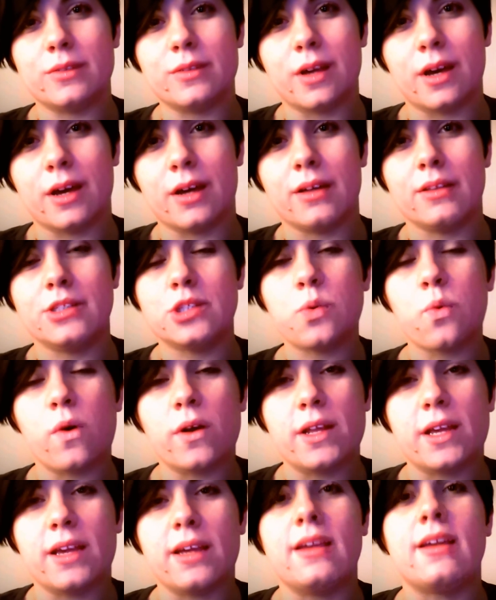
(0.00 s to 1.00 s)
uh,
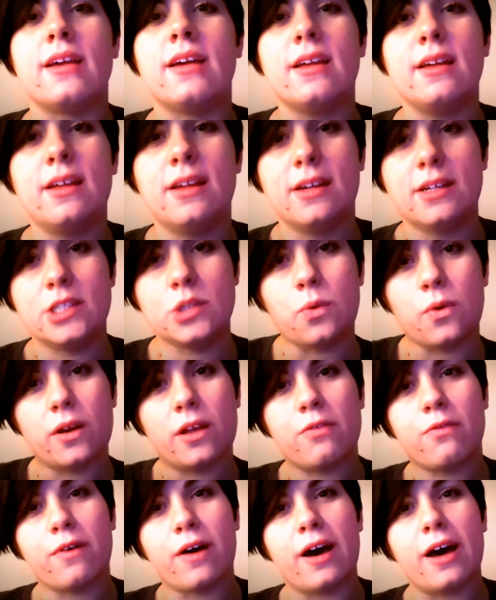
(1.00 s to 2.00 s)
20
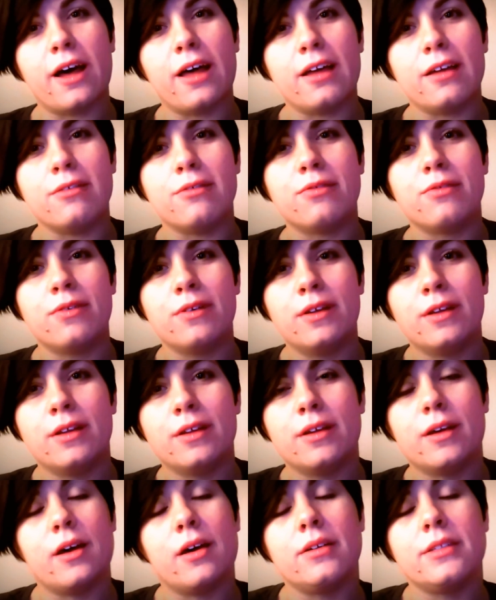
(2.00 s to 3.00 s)
25
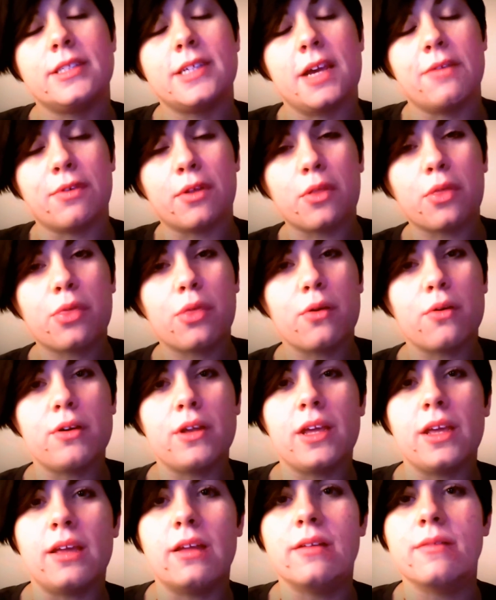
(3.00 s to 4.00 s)
uh, to even
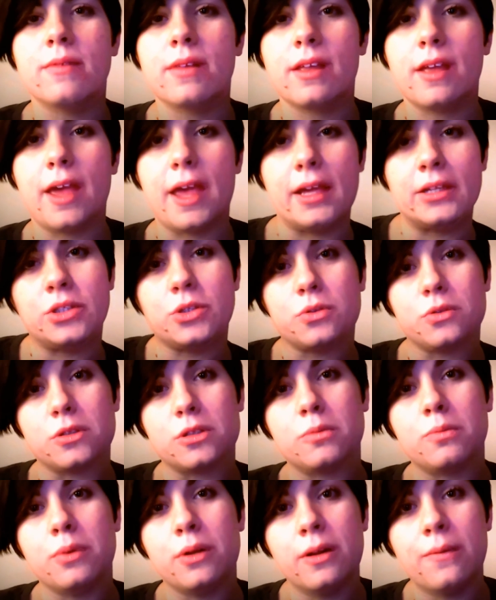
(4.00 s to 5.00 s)
30 age
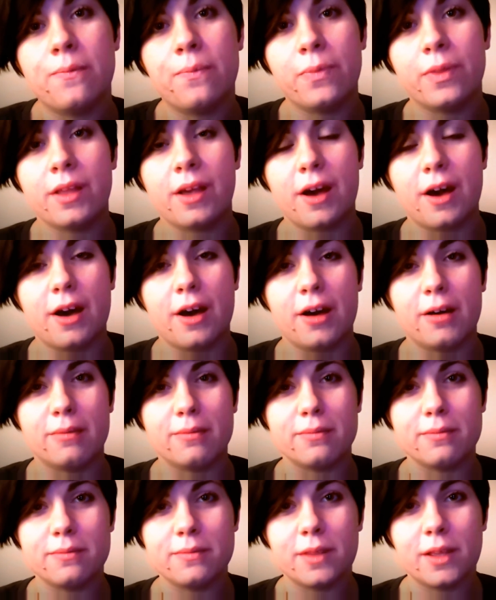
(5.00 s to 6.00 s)
group,
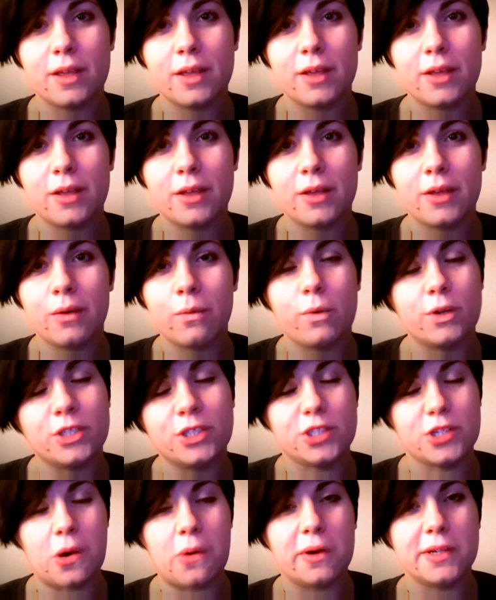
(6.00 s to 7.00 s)
um, which
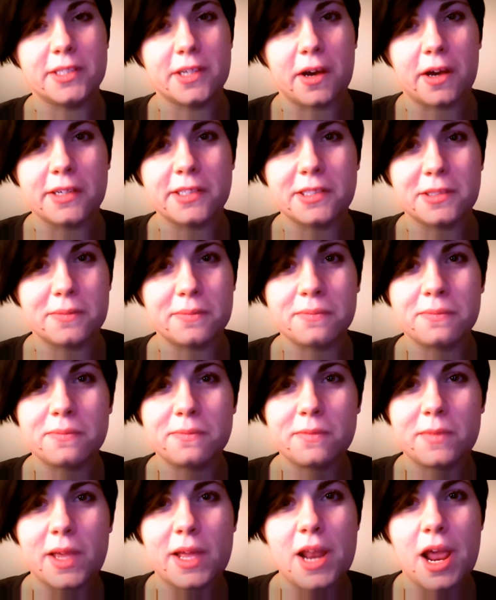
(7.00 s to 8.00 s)
is always awesome
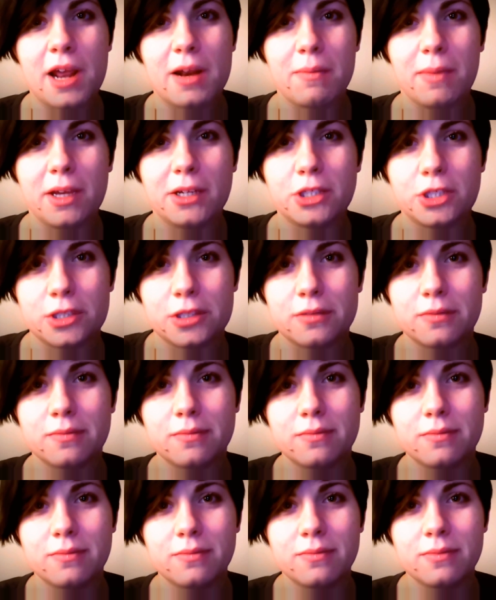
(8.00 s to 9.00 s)
in
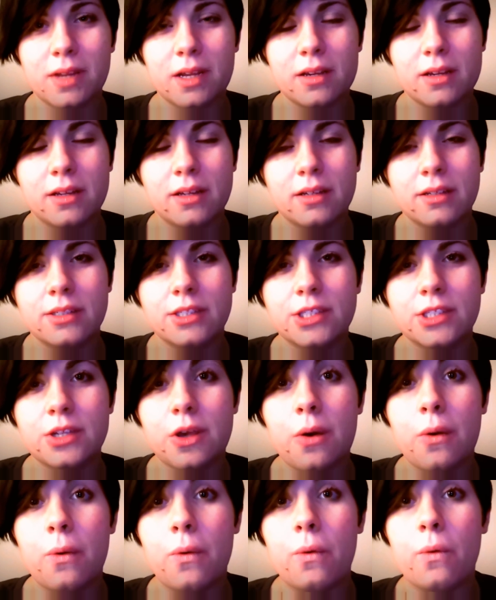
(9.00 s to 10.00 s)
animation.
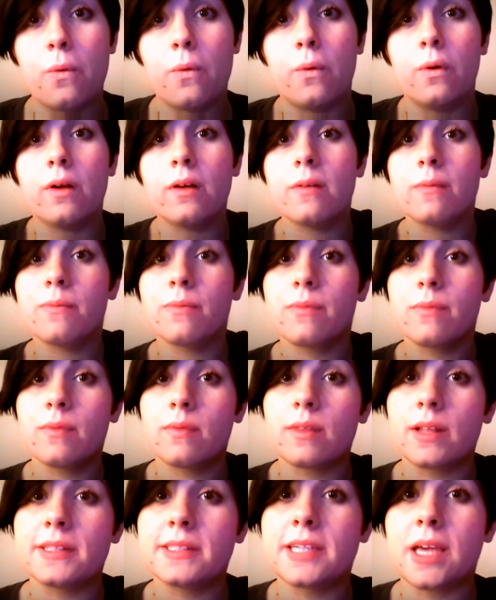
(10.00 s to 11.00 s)
So
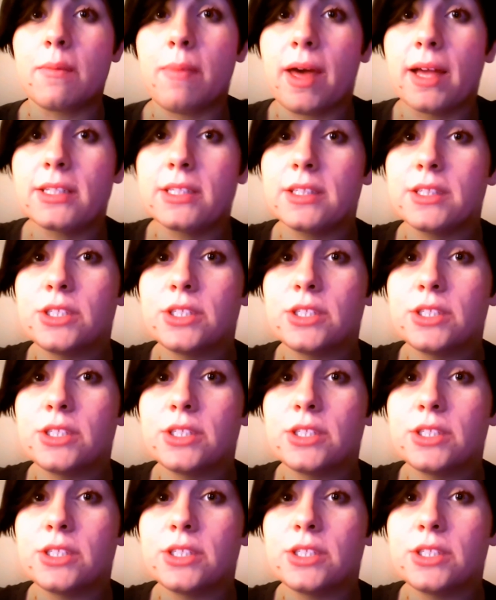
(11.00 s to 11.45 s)
let's get back to